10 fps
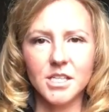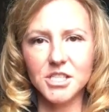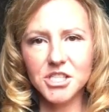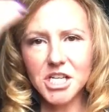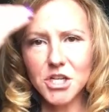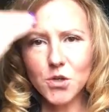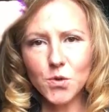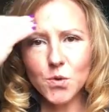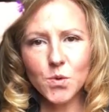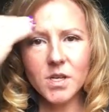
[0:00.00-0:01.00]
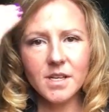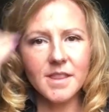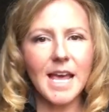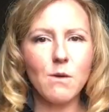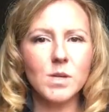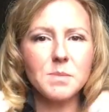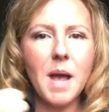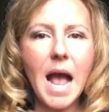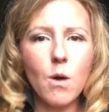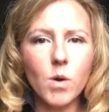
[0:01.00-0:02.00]
she knew that was
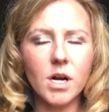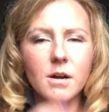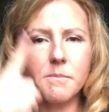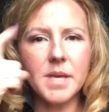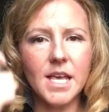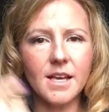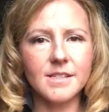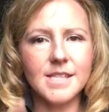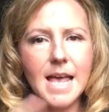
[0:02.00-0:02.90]
power, because